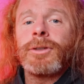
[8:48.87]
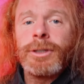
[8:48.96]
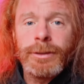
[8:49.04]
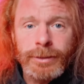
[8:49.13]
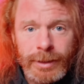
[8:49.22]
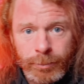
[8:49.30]

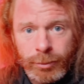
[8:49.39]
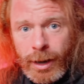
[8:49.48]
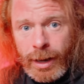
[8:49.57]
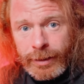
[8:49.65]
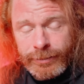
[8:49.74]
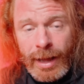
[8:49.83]
shielding
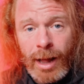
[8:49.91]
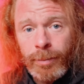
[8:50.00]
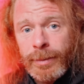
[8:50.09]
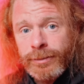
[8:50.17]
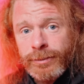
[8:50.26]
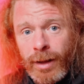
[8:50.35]
products help
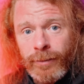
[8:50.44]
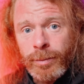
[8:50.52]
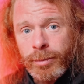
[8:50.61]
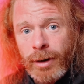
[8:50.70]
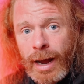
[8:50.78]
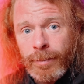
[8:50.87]
me solve a
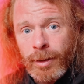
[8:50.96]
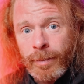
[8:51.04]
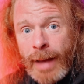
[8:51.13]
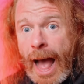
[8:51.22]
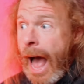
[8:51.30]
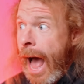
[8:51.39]
problem